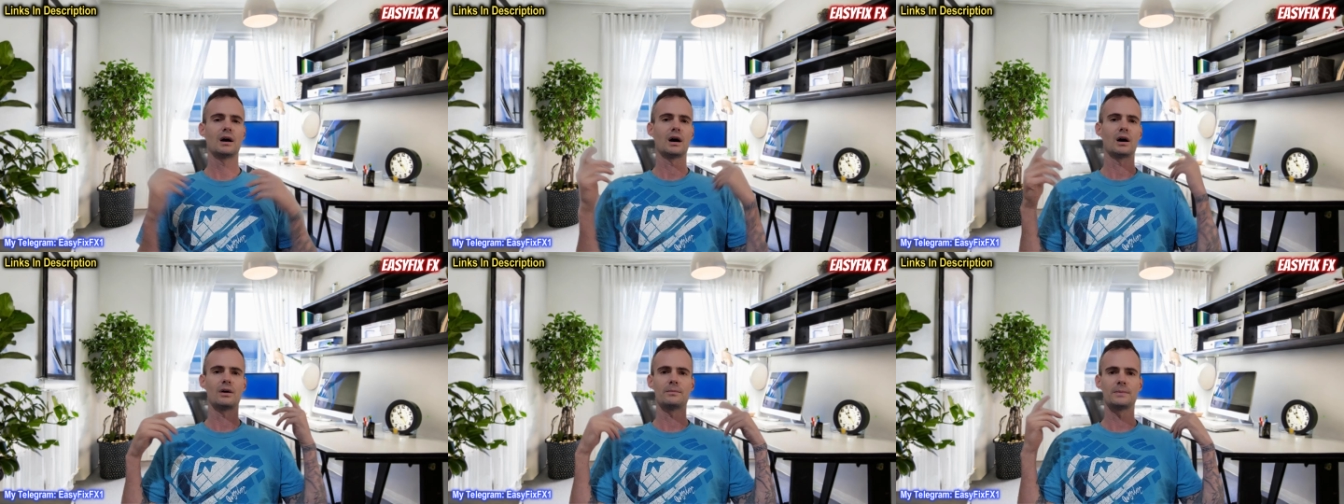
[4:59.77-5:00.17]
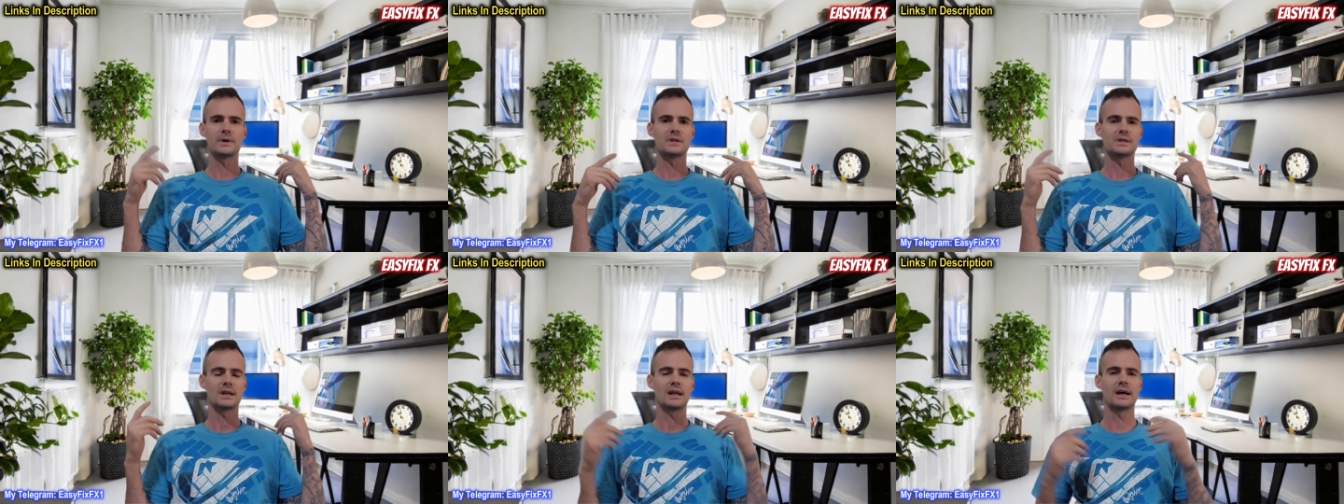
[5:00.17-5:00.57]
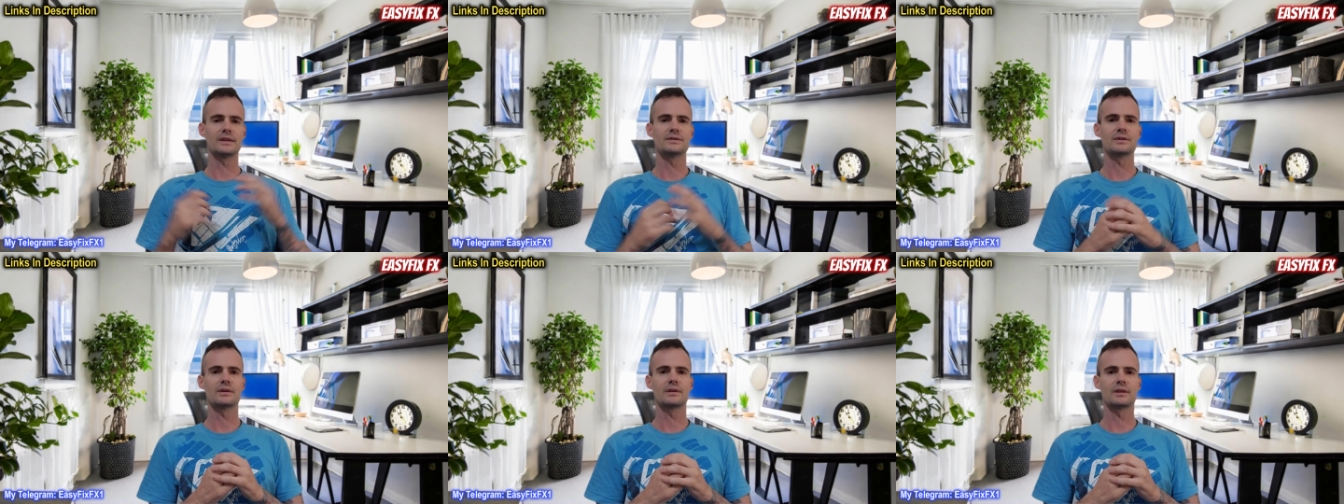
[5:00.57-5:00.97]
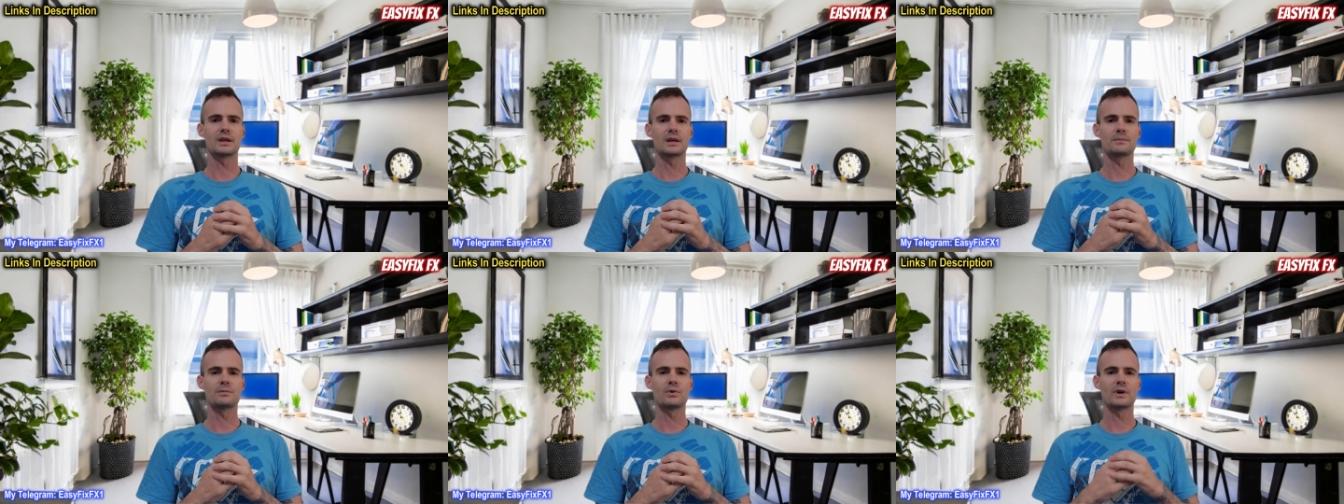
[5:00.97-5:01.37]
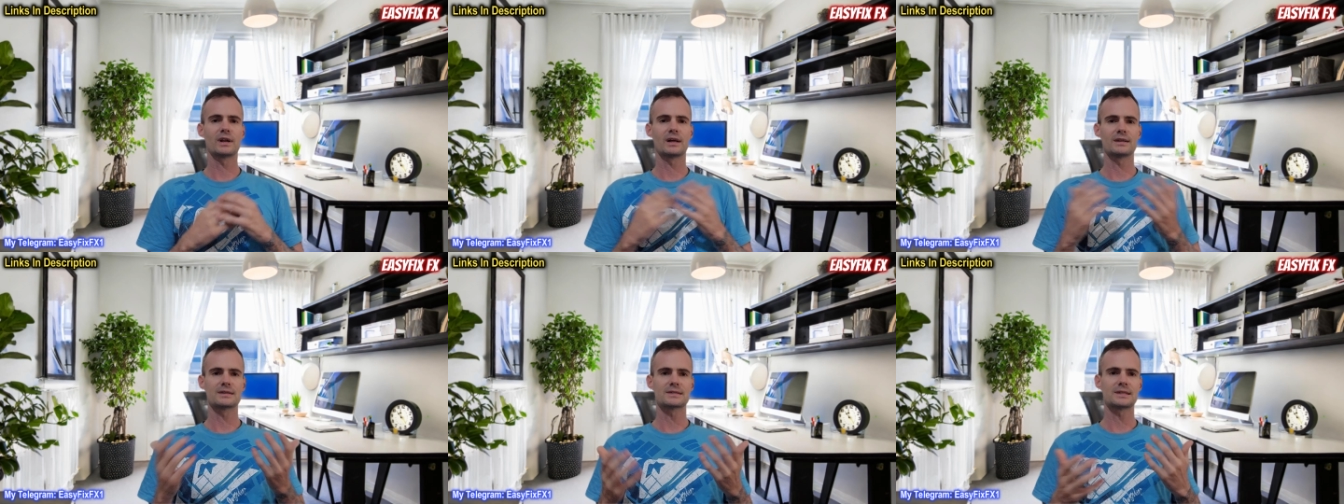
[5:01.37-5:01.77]
I hope it allowed you to think more and
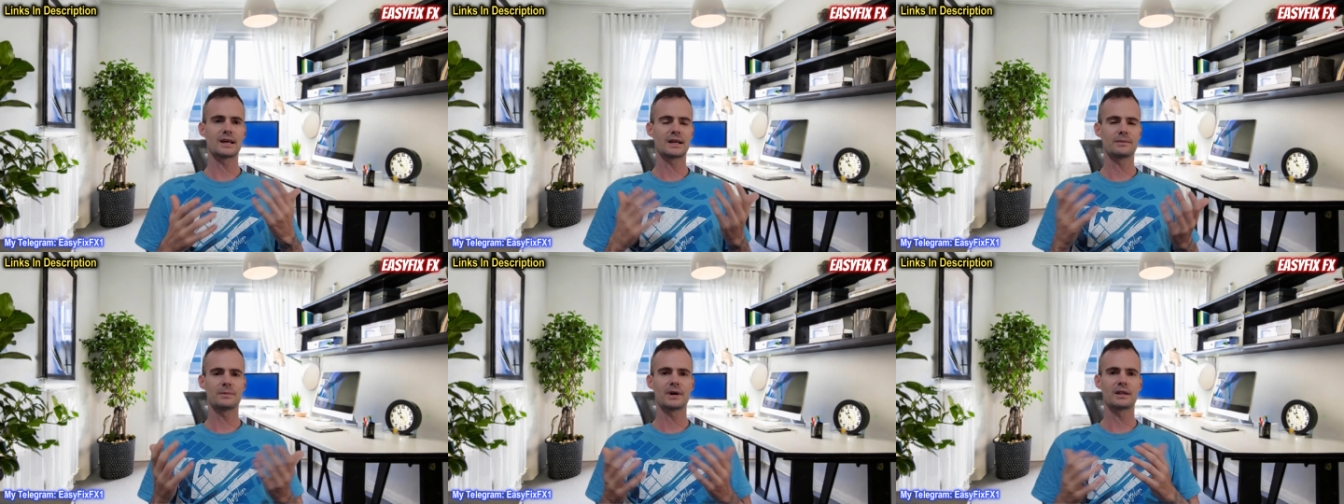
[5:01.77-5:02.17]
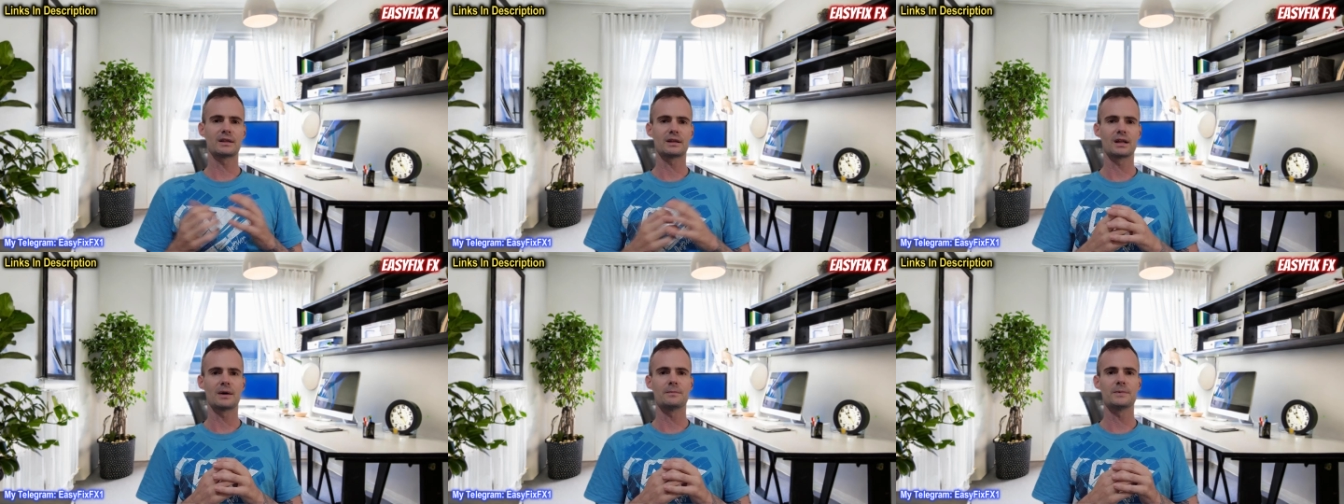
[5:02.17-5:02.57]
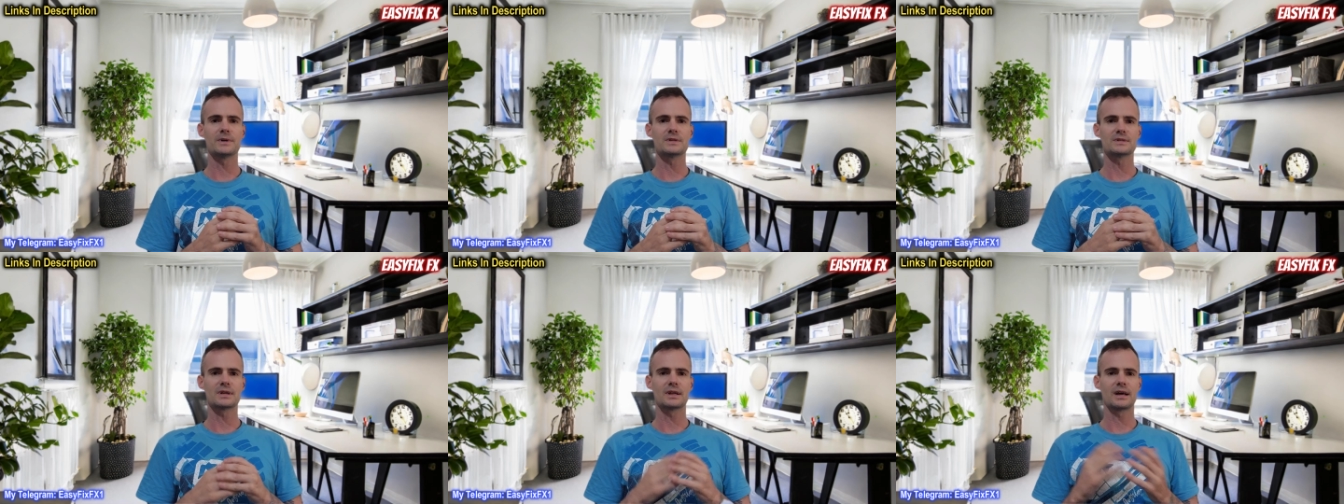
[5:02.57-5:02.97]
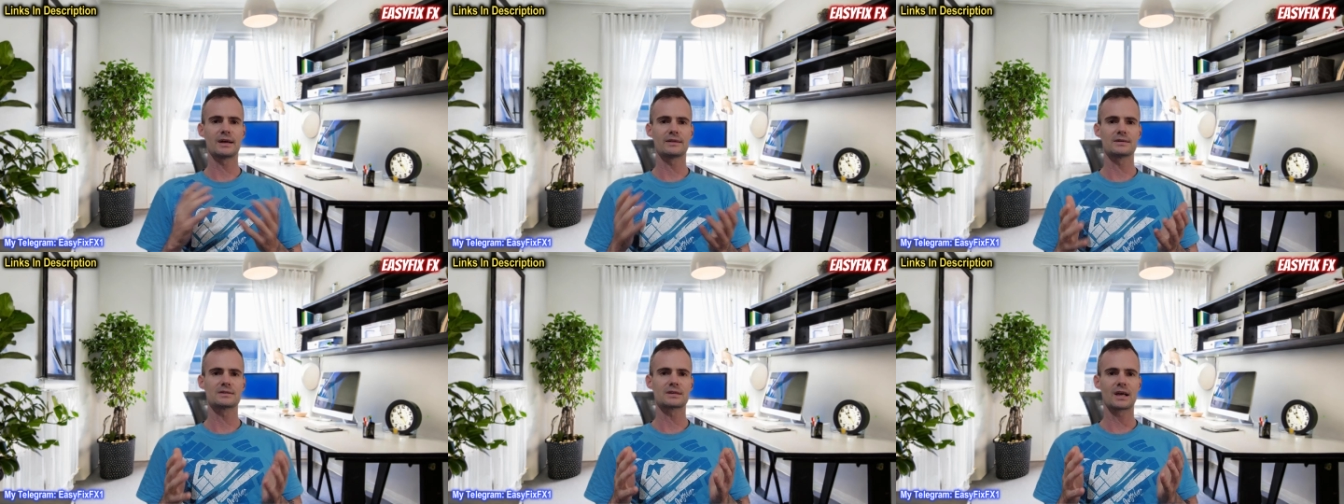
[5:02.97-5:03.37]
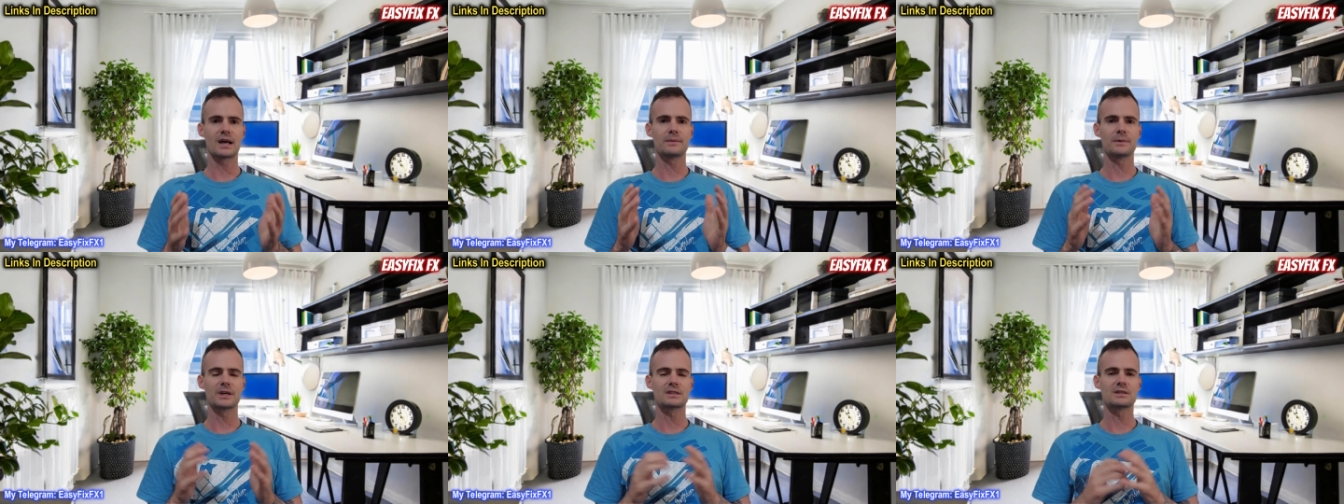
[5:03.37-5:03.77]
understand about the numbers and how this
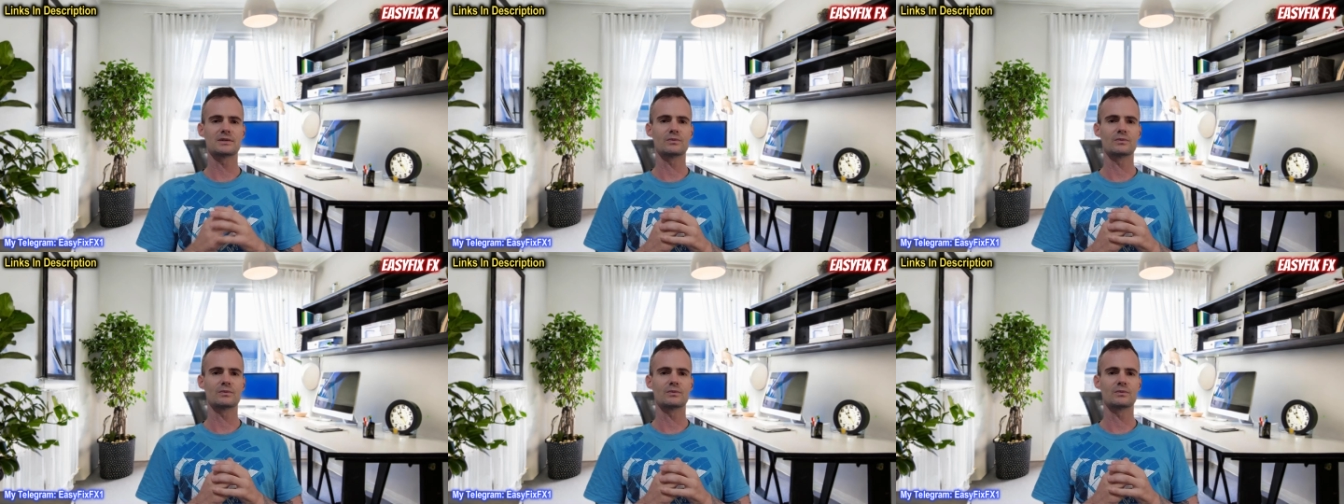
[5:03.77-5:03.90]
game actually